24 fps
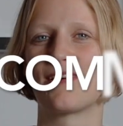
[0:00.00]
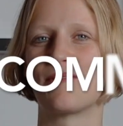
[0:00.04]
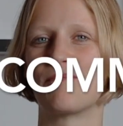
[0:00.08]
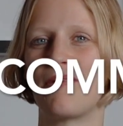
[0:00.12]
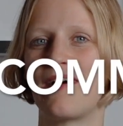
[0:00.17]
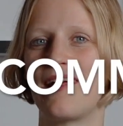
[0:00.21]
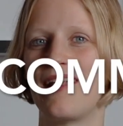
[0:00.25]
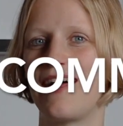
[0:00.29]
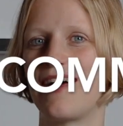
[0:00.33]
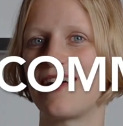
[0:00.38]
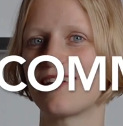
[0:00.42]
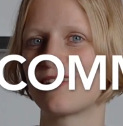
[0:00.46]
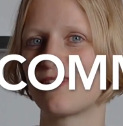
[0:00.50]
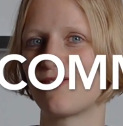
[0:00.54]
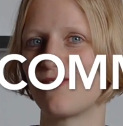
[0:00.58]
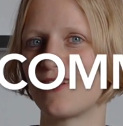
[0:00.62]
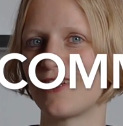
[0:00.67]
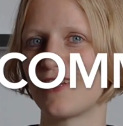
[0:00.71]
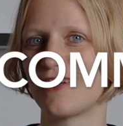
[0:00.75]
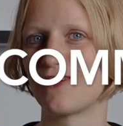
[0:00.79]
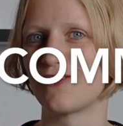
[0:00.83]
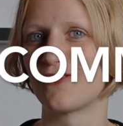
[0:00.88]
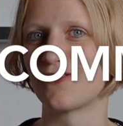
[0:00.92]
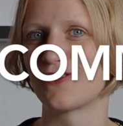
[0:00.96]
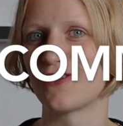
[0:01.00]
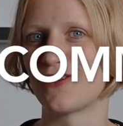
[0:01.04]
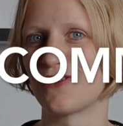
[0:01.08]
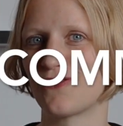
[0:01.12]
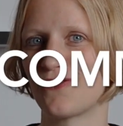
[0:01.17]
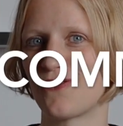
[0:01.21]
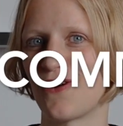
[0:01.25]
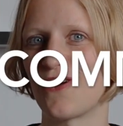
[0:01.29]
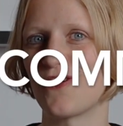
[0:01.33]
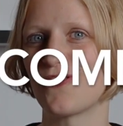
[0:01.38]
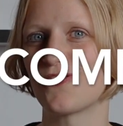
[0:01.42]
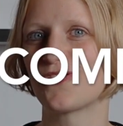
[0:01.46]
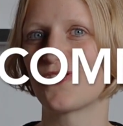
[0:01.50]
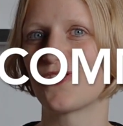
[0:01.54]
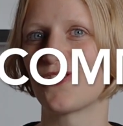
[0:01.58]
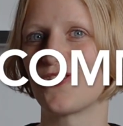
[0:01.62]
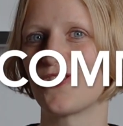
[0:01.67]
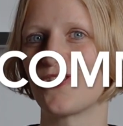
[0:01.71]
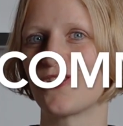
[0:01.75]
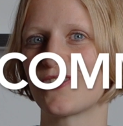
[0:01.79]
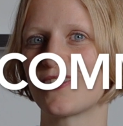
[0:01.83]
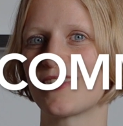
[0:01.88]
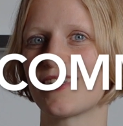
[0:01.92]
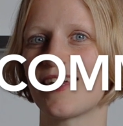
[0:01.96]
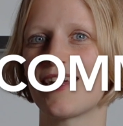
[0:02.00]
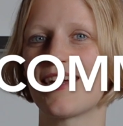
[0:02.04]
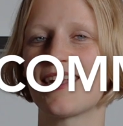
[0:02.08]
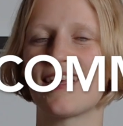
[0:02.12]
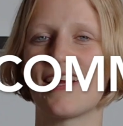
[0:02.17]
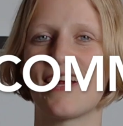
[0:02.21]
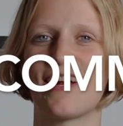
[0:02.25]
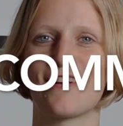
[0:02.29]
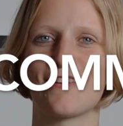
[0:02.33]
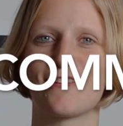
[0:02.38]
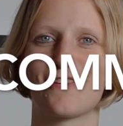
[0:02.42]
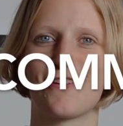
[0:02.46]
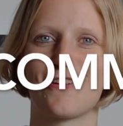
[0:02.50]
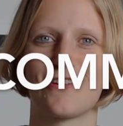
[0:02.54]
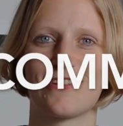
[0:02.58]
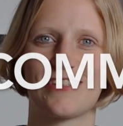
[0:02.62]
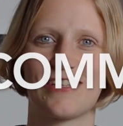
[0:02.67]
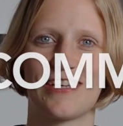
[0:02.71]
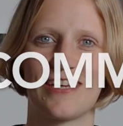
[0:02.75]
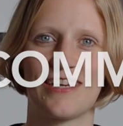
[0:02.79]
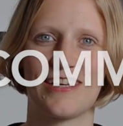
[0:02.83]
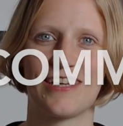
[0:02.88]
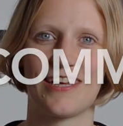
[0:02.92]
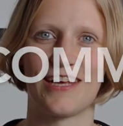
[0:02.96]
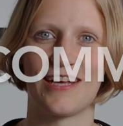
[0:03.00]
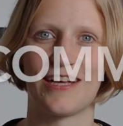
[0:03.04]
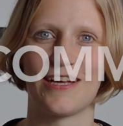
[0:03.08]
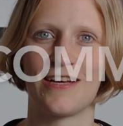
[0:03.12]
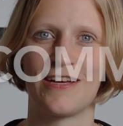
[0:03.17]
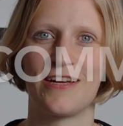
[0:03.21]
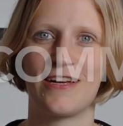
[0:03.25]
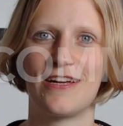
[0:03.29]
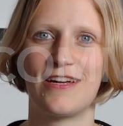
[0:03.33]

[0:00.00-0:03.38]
on my last videos on ground source and air source heating.